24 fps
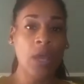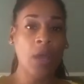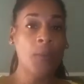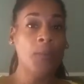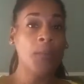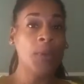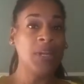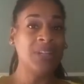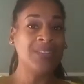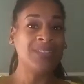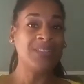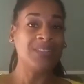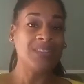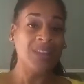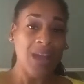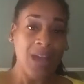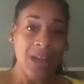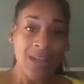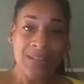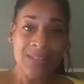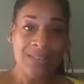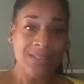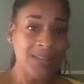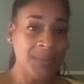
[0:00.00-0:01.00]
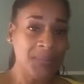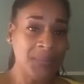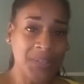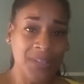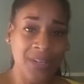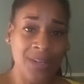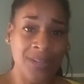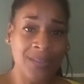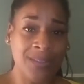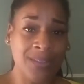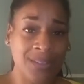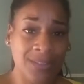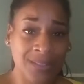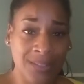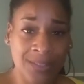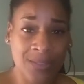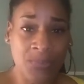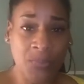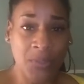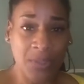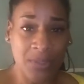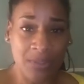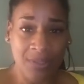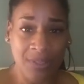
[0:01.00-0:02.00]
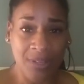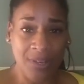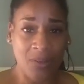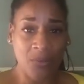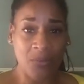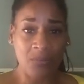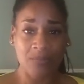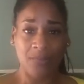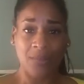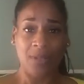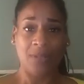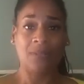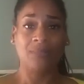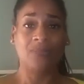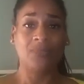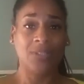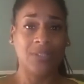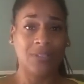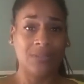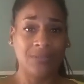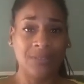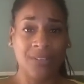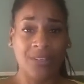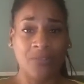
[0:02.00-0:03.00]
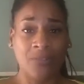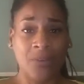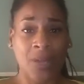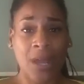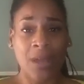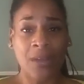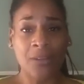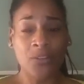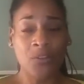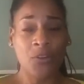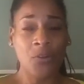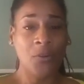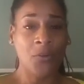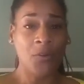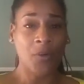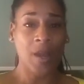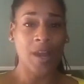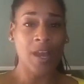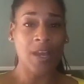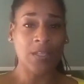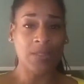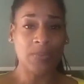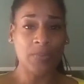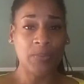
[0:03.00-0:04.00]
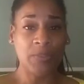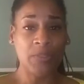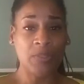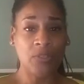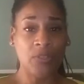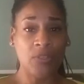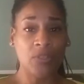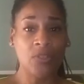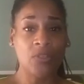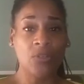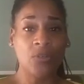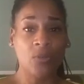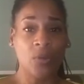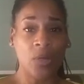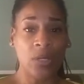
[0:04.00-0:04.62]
but it's not something I think that's with not in your grasp to do.